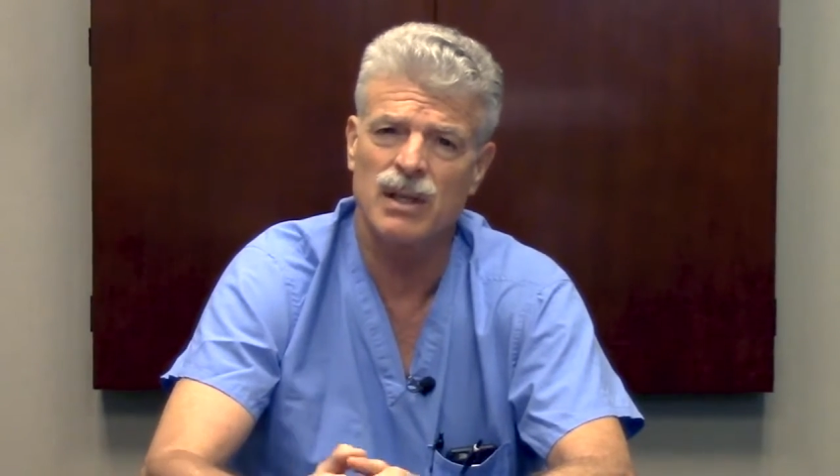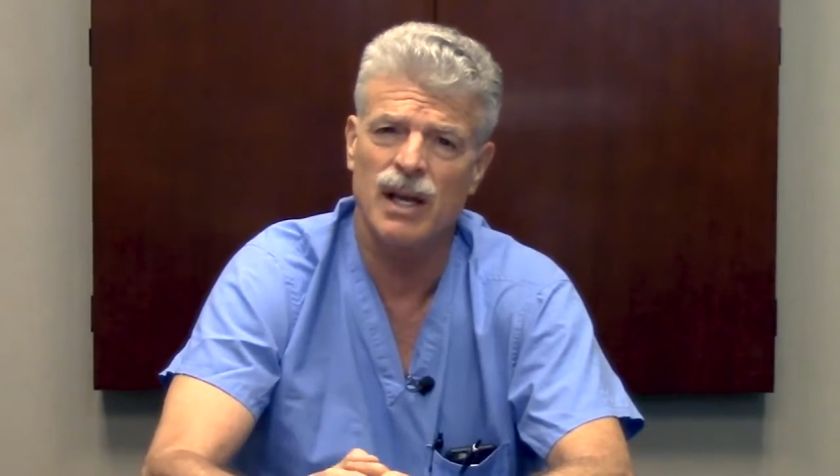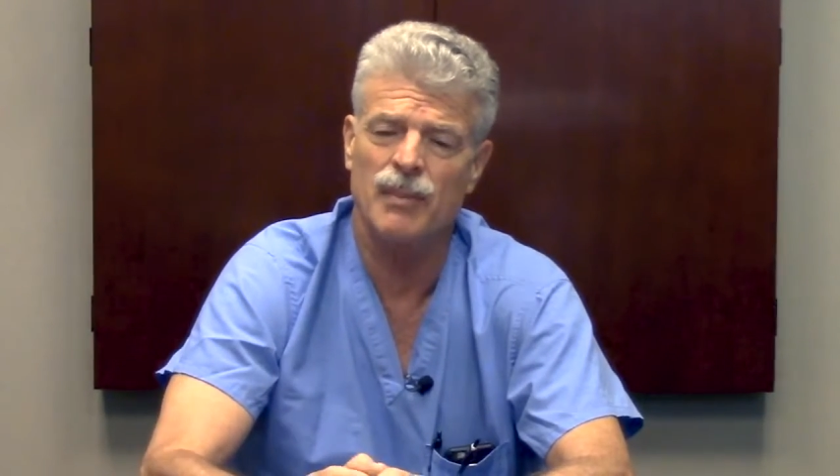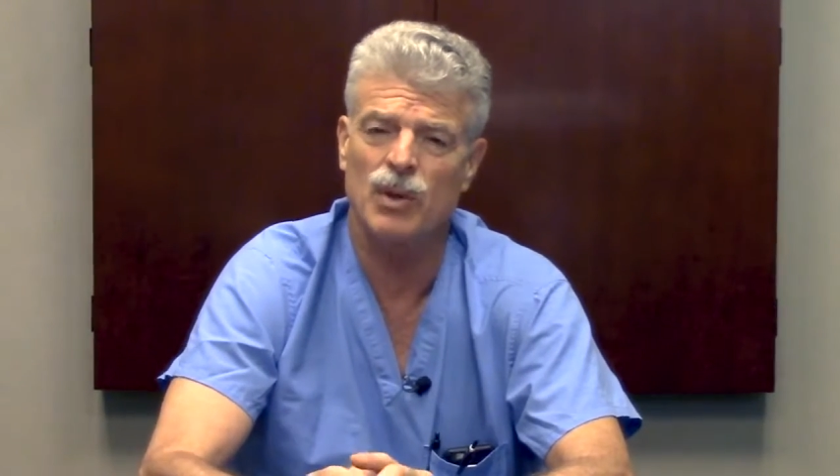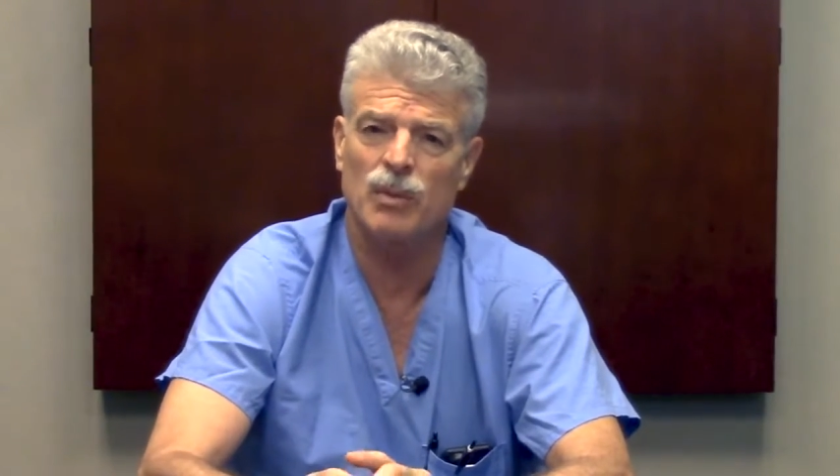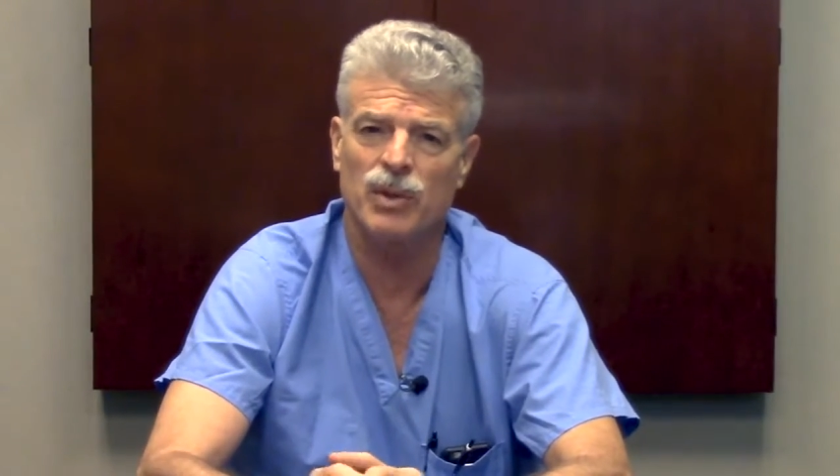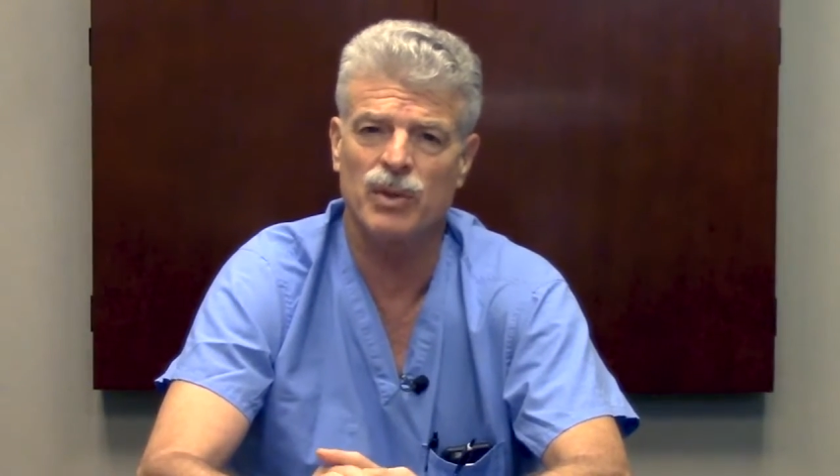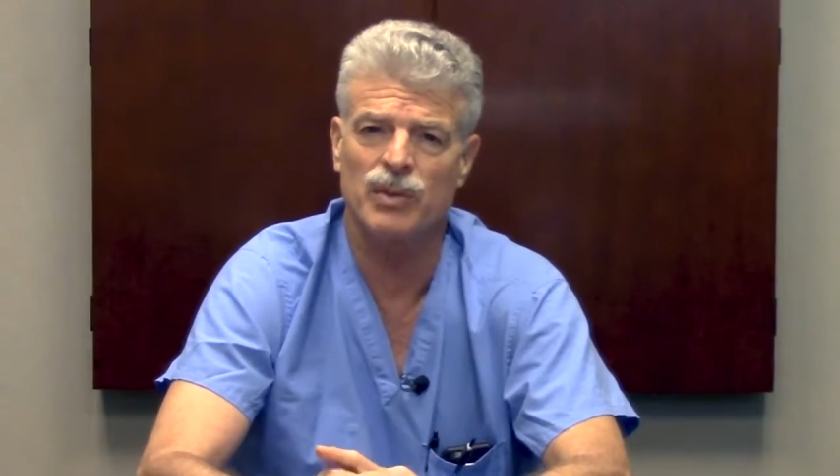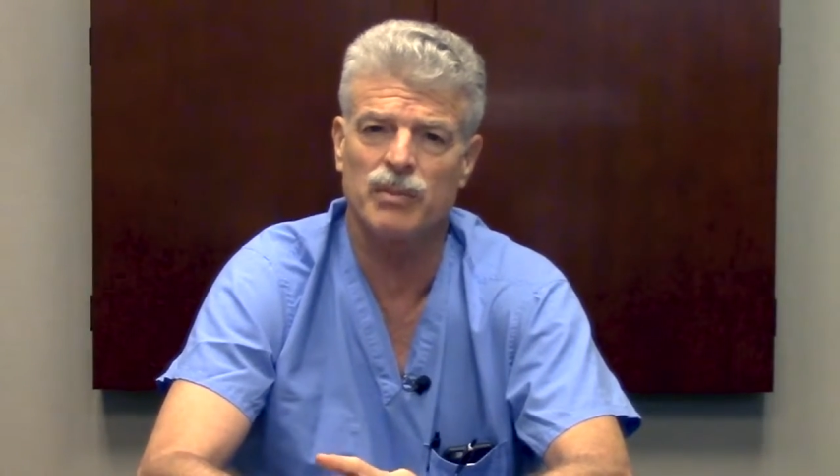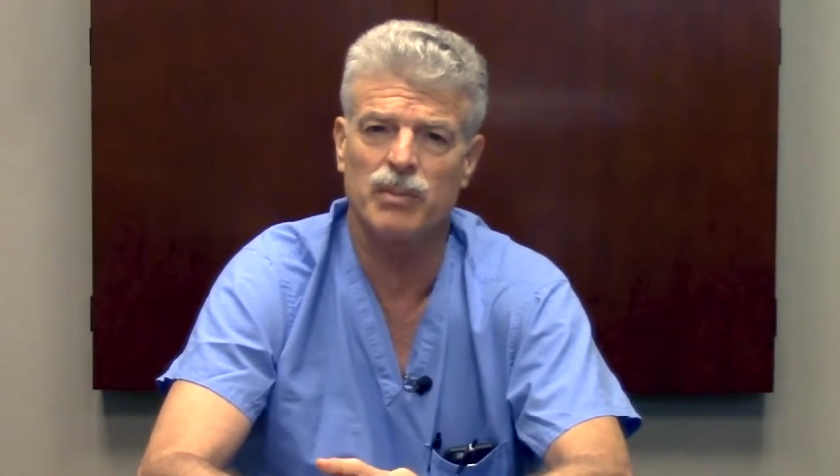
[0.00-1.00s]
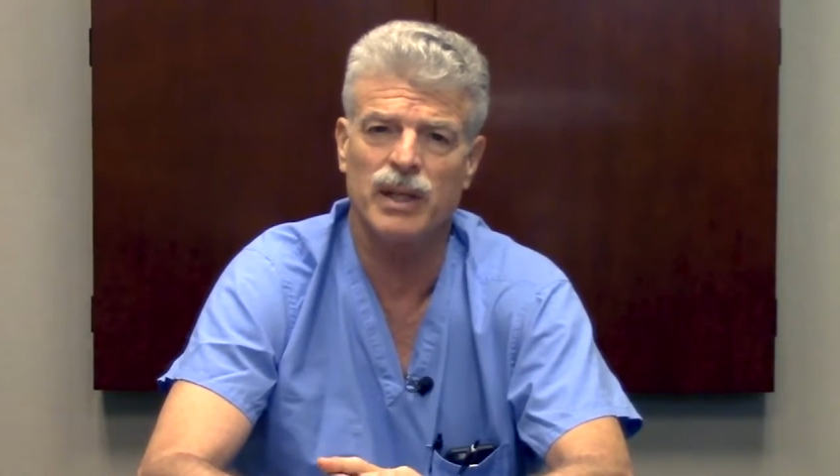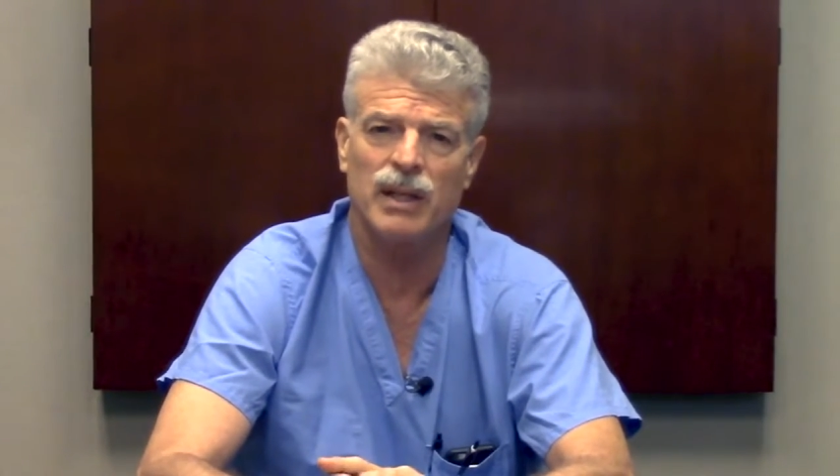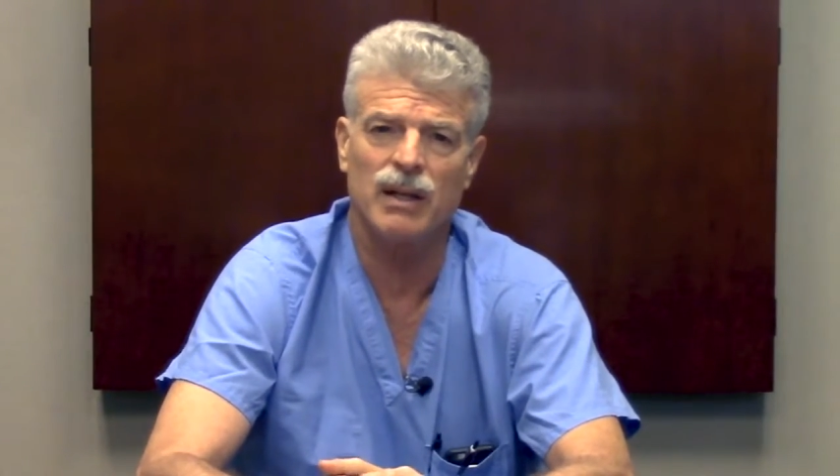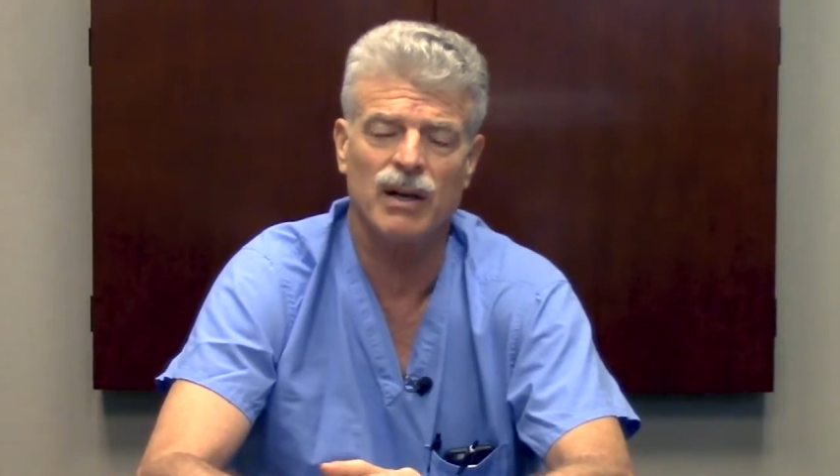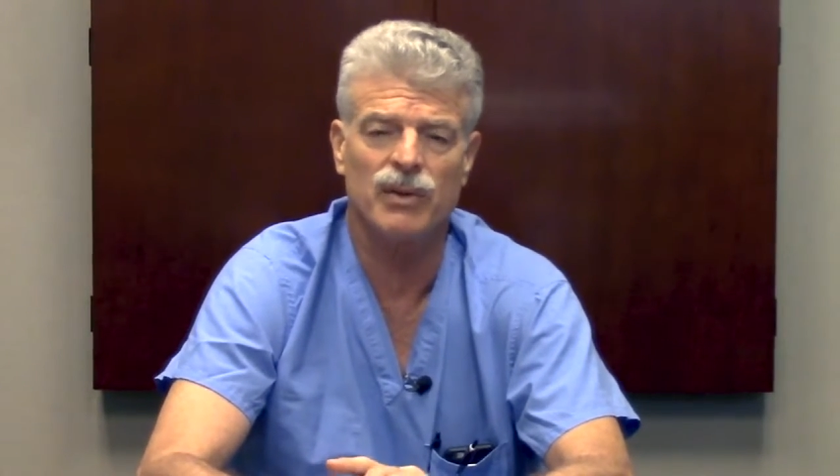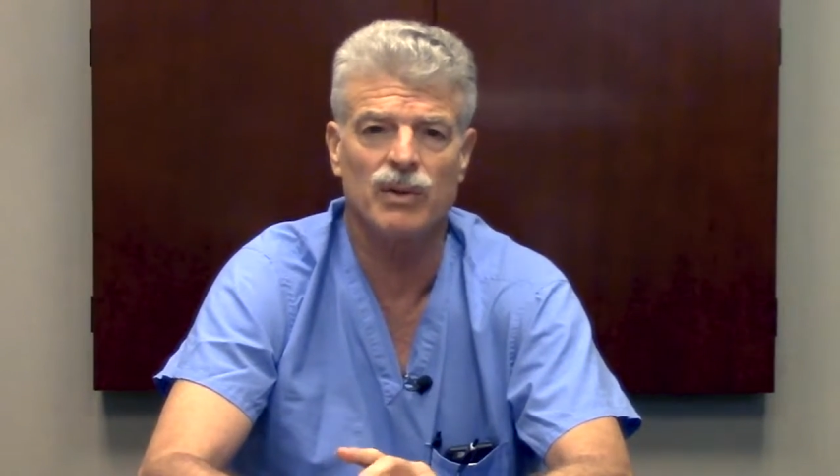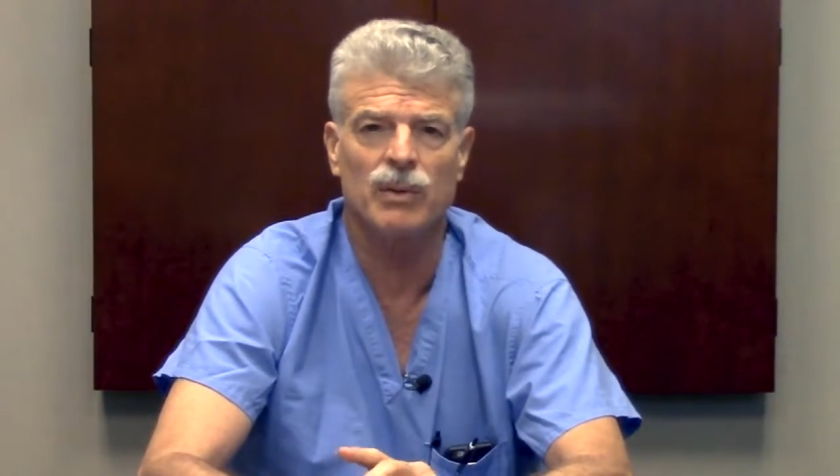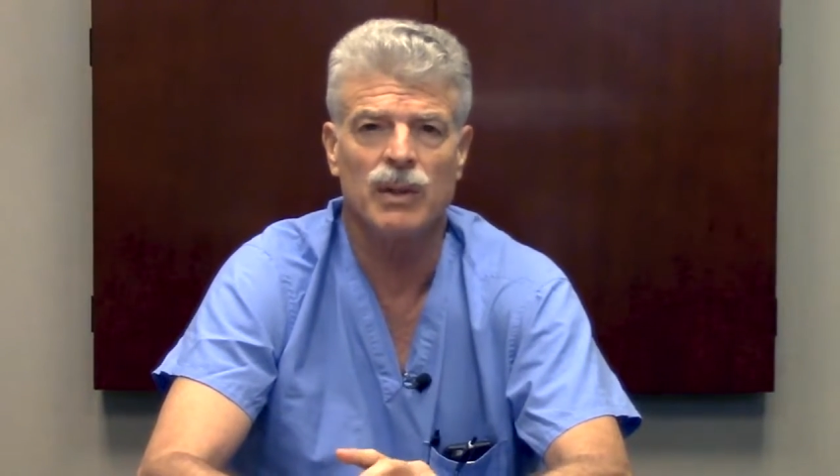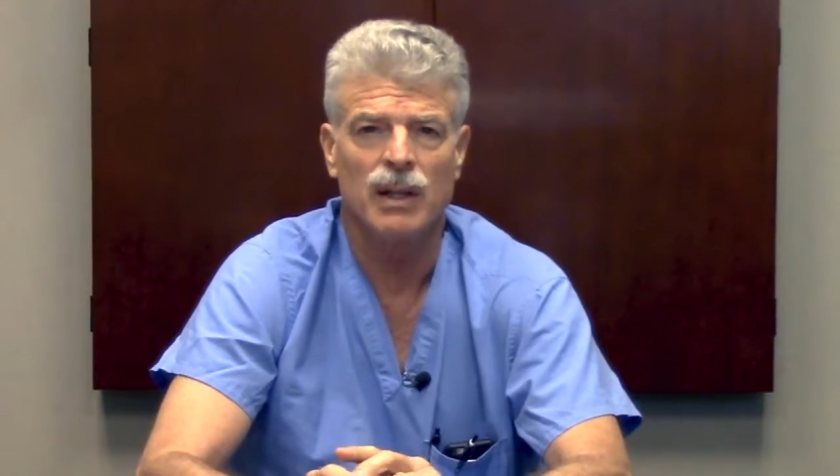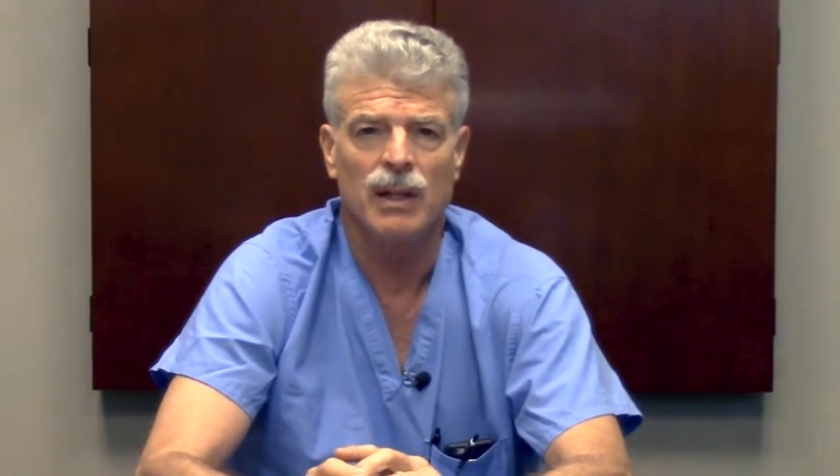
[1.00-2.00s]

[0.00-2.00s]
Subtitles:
abnormal uterine bleeding, although